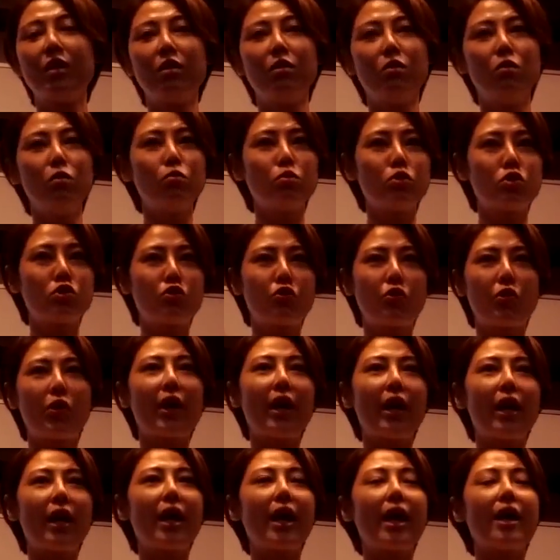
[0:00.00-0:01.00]
Looks
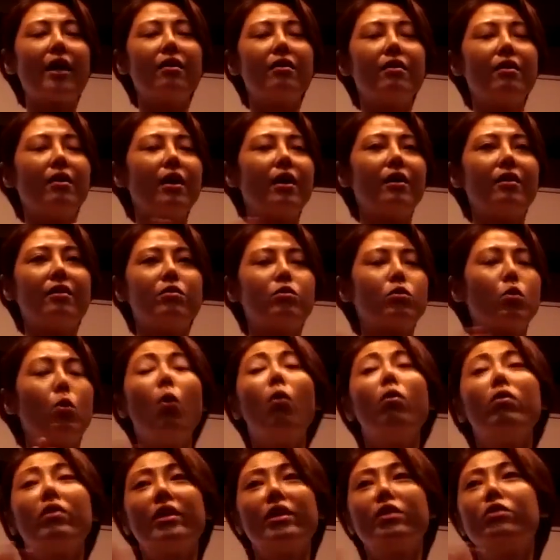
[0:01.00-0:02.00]
grey and
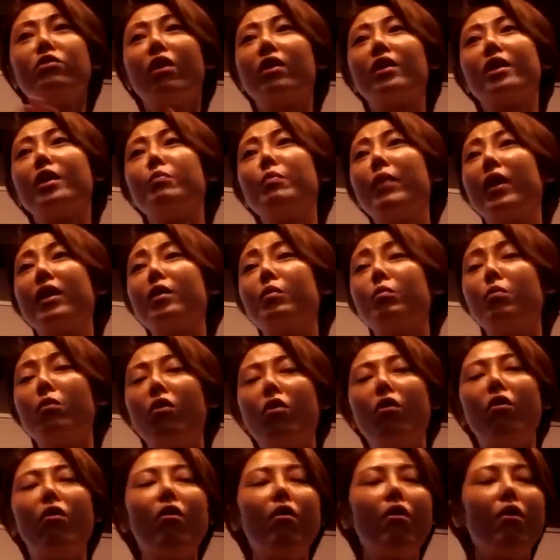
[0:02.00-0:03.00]
totally not him
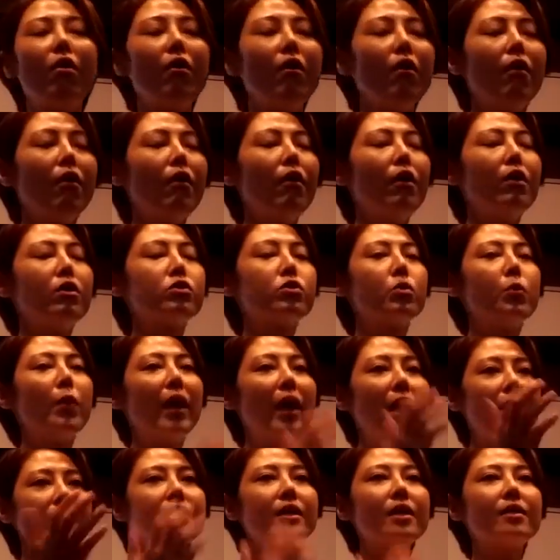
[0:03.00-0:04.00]
anymore. So when
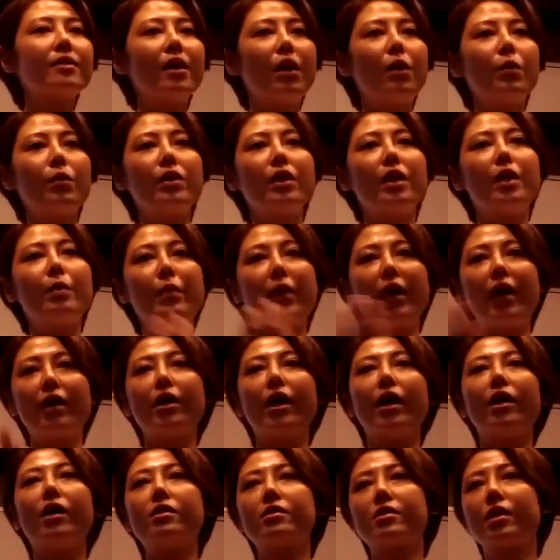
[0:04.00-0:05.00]
I sat down with him and
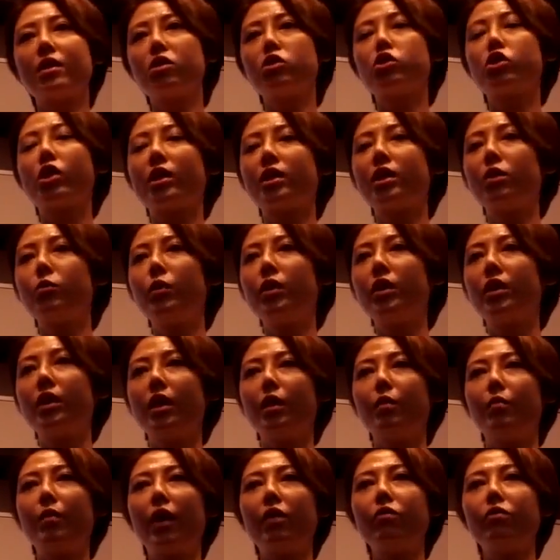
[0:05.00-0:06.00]
I started chatting with
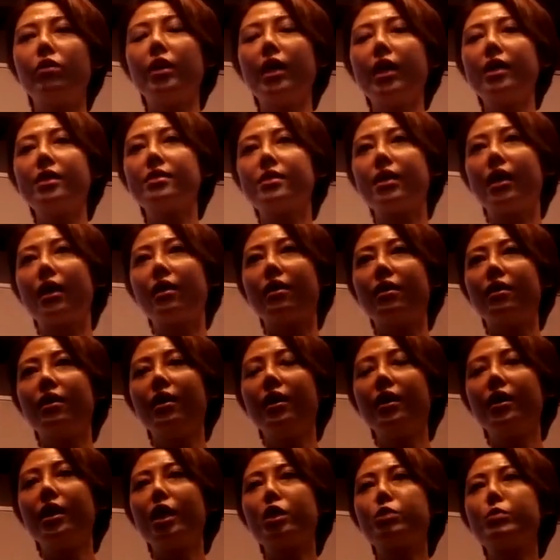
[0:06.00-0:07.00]
him, I realized that
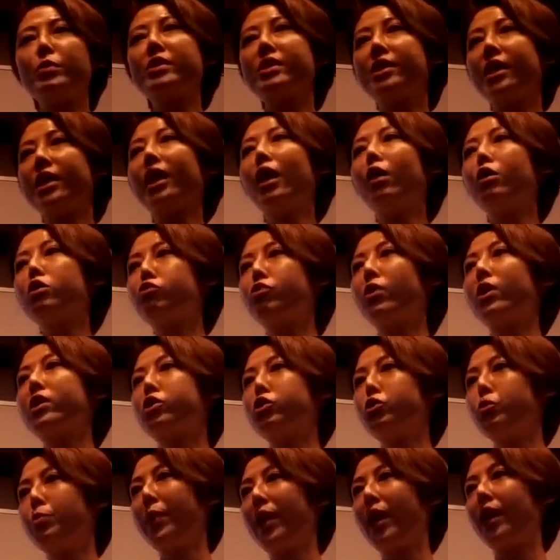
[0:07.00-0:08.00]
he's been sending out his
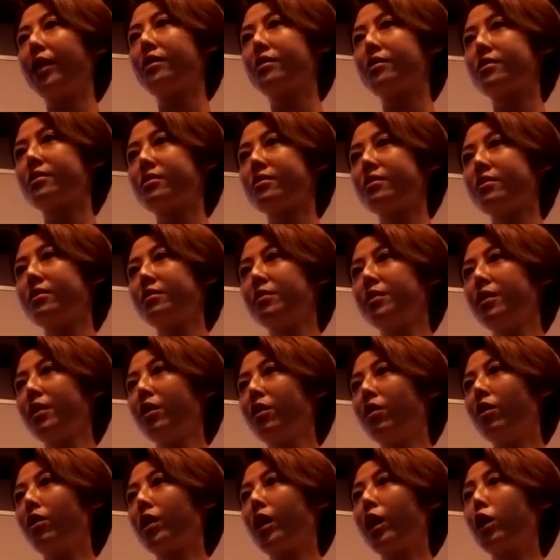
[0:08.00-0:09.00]
resumes.
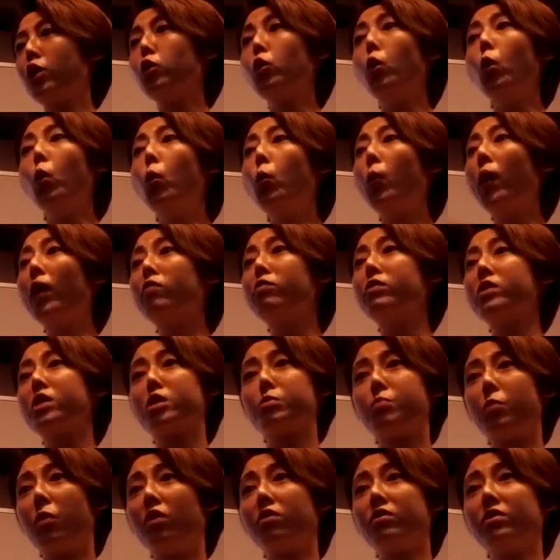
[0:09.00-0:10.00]
Okay, no one
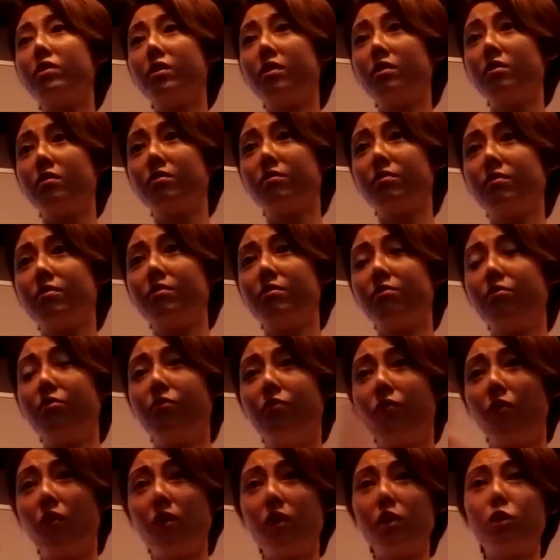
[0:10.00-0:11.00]
responded.
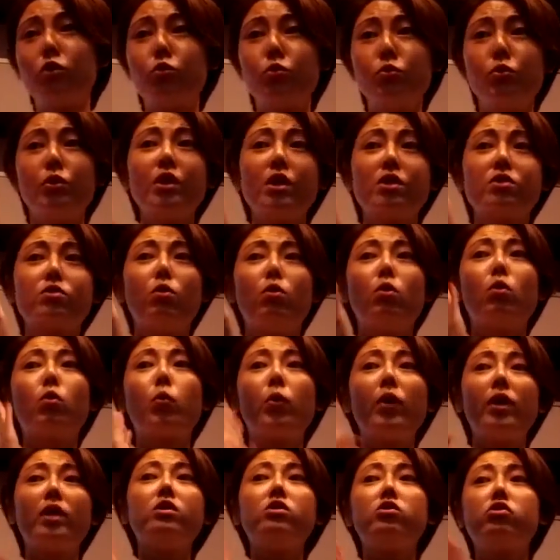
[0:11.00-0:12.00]
42 years old,
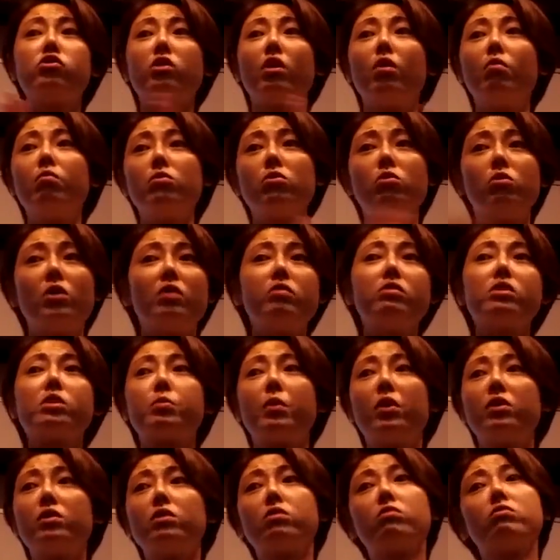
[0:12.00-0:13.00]
quit his job, no one
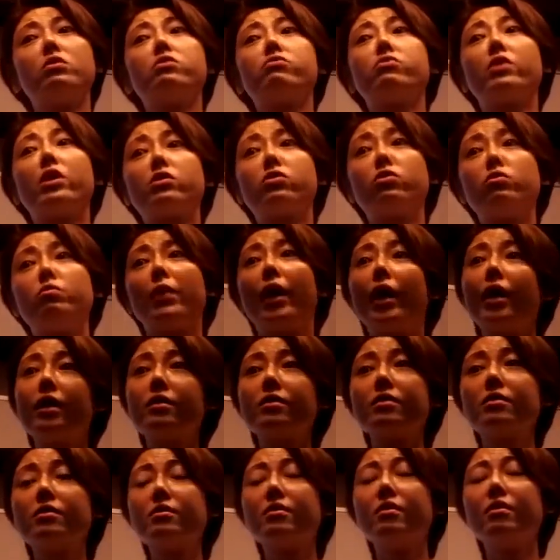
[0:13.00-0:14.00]
responded to his
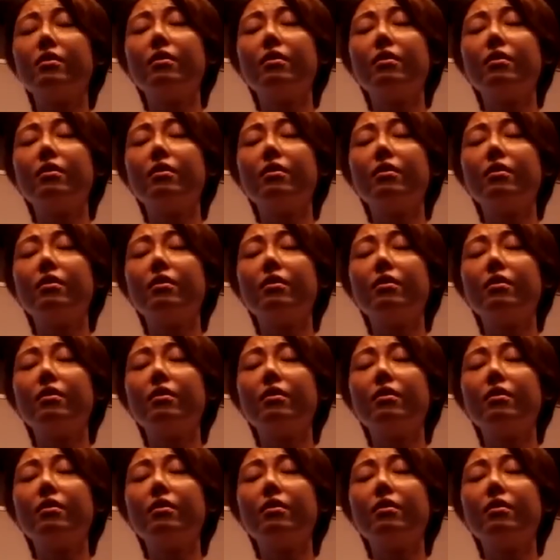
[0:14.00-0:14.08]
resumes.